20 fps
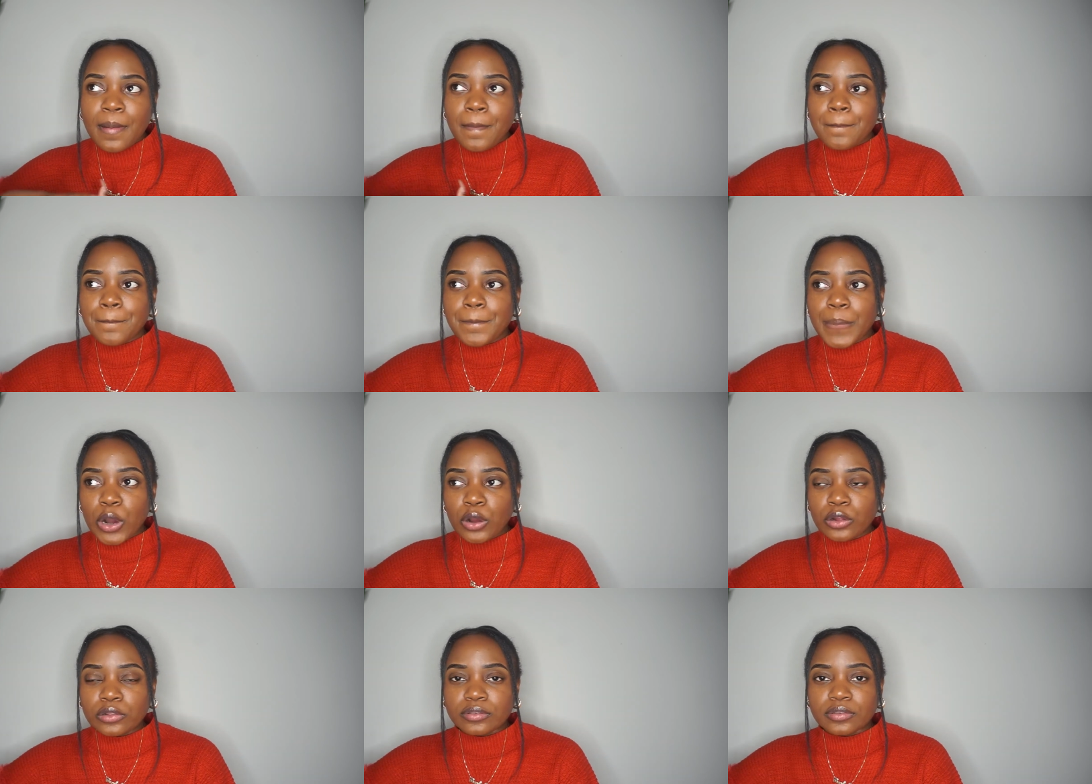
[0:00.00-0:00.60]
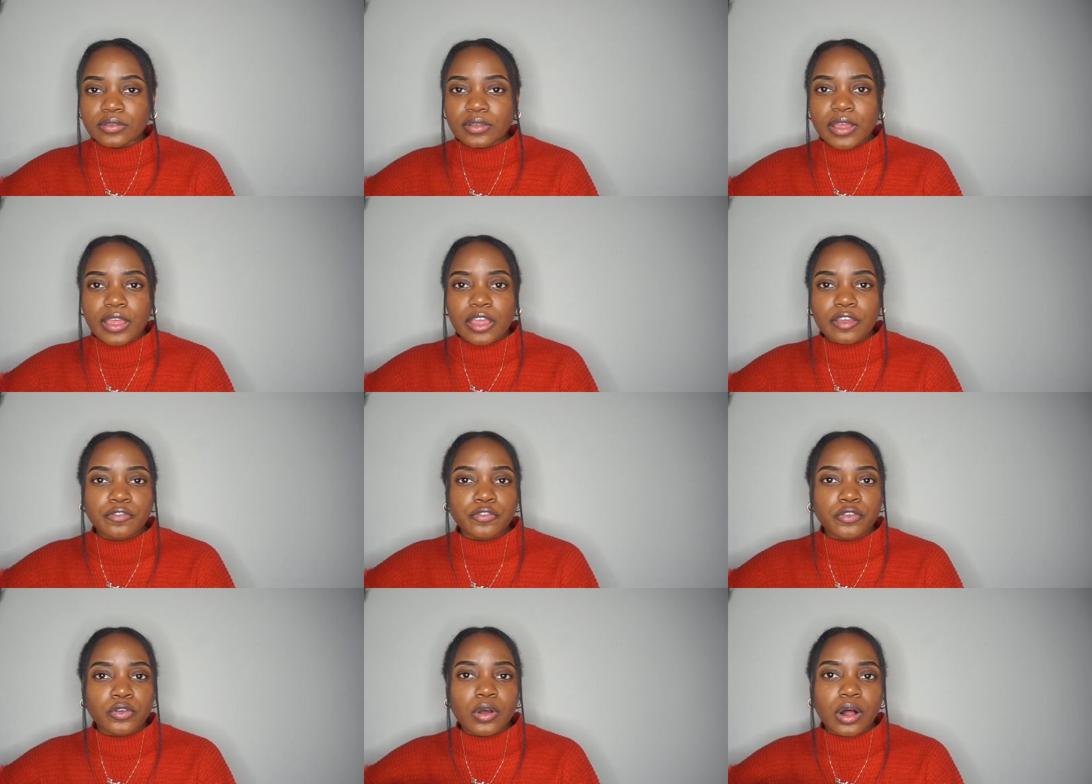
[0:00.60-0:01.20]
But
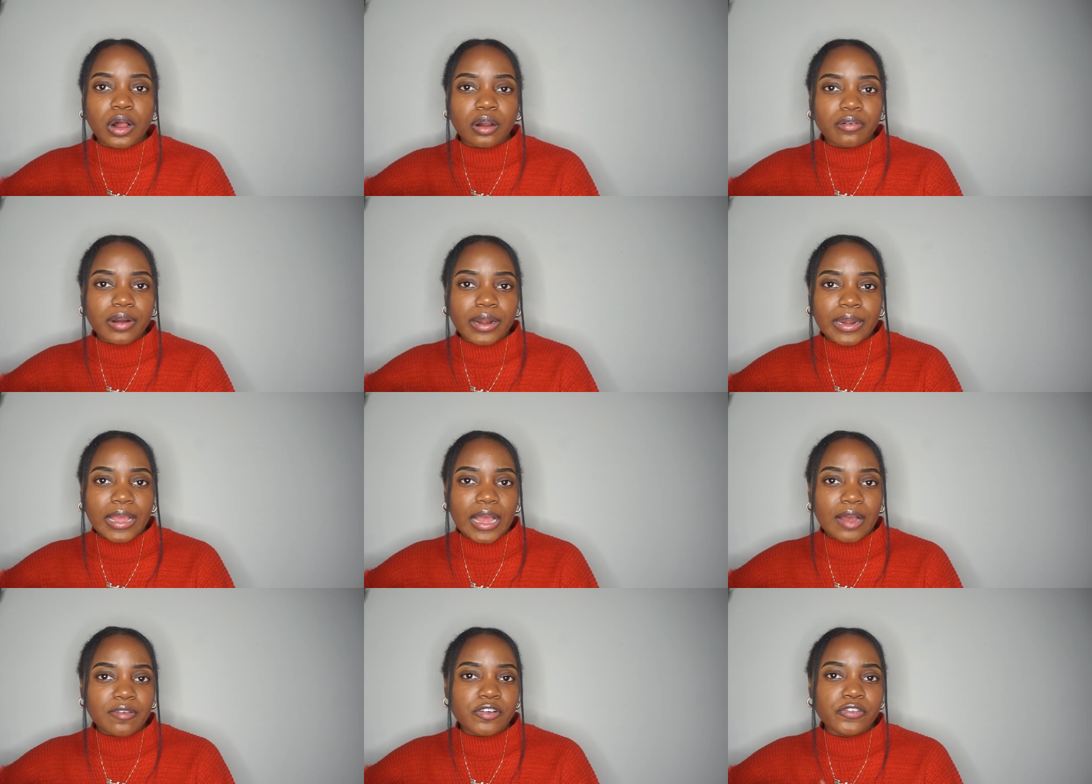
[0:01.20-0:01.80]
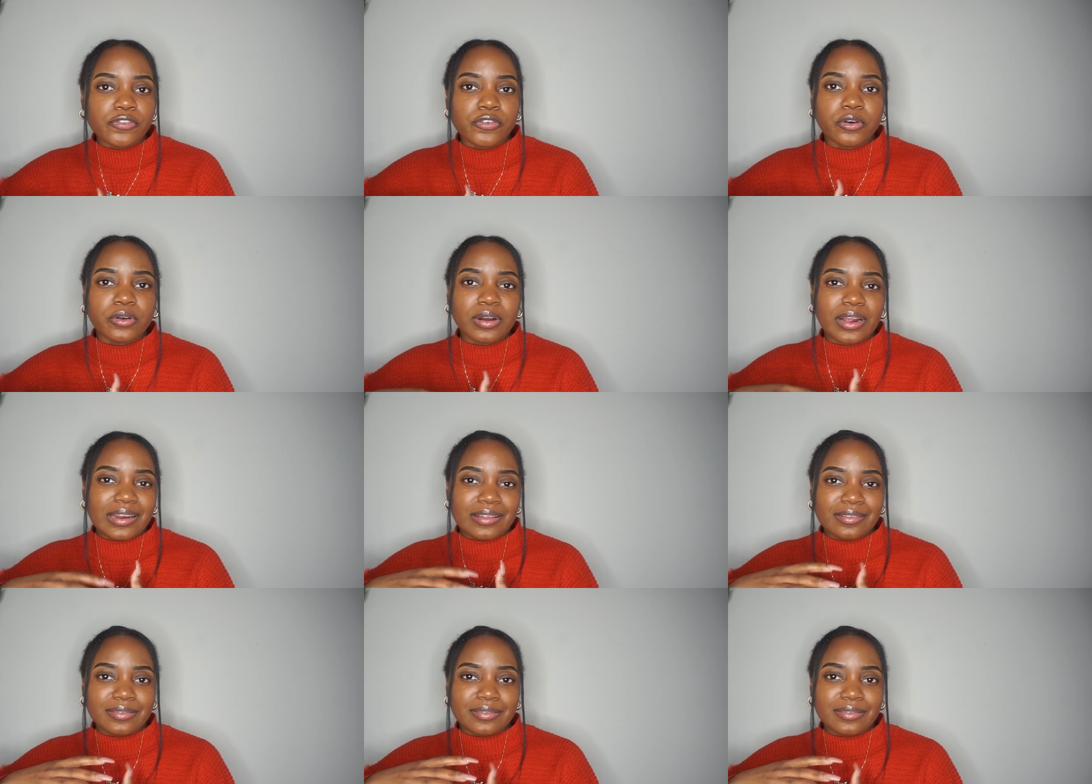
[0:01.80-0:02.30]
if you already have a phone and